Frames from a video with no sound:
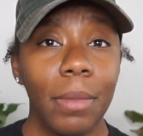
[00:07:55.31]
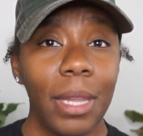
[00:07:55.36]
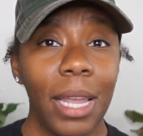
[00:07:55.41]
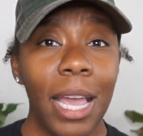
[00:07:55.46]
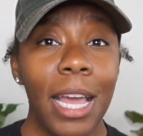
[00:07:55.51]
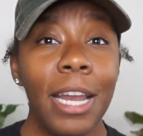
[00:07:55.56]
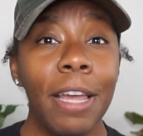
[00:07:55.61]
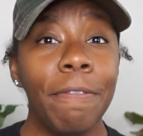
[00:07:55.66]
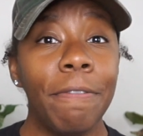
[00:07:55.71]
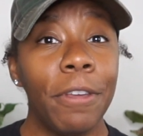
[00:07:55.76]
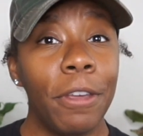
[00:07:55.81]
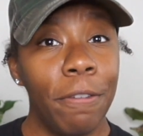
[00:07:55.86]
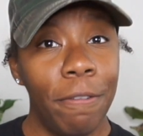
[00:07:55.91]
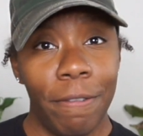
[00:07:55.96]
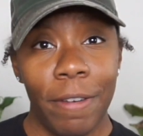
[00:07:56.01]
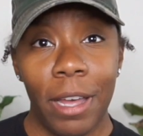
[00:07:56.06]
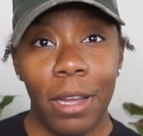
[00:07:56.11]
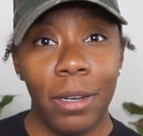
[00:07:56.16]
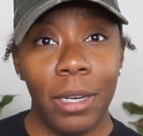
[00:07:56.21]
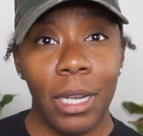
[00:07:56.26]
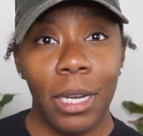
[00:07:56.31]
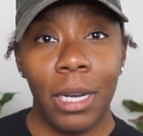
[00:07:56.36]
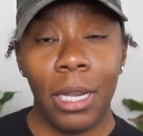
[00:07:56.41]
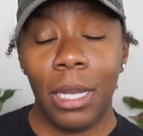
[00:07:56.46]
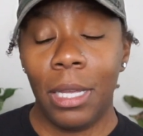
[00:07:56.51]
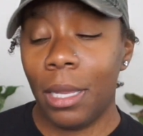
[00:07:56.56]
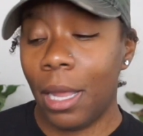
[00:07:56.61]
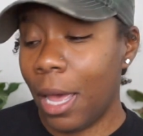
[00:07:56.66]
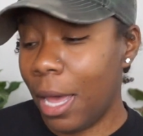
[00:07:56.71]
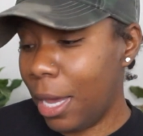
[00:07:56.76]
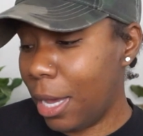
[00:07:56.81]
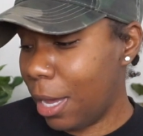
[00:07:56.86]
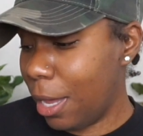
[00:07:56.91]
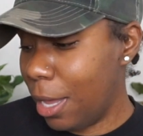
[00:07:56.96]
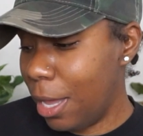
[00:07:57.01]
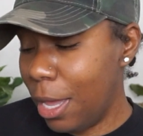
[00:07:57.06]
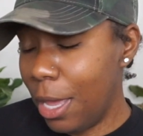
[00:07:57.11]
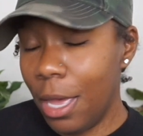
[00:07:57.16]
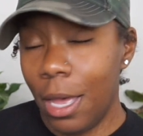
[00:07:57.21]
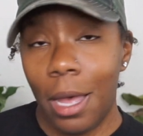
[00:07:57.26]
and if you found any like
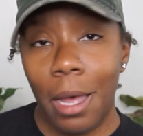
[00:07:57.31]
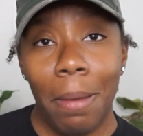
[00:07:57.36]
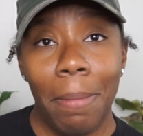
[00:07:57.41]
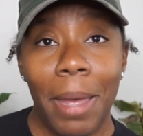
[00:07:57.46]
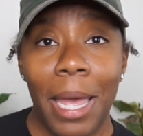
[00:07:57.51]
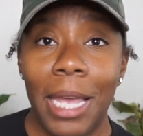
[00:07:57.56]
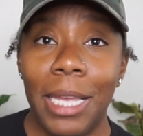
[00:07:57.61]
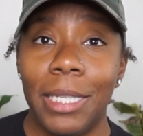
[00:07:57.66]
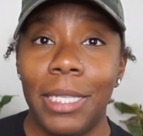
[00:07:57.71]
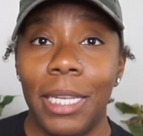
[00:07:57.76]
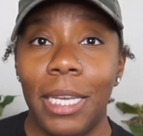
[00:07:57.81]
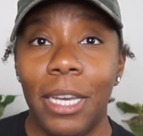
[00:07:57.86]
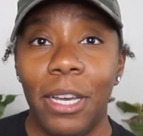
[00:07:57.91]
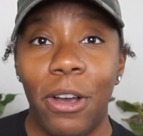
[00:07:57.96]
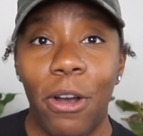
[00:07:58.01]
amazing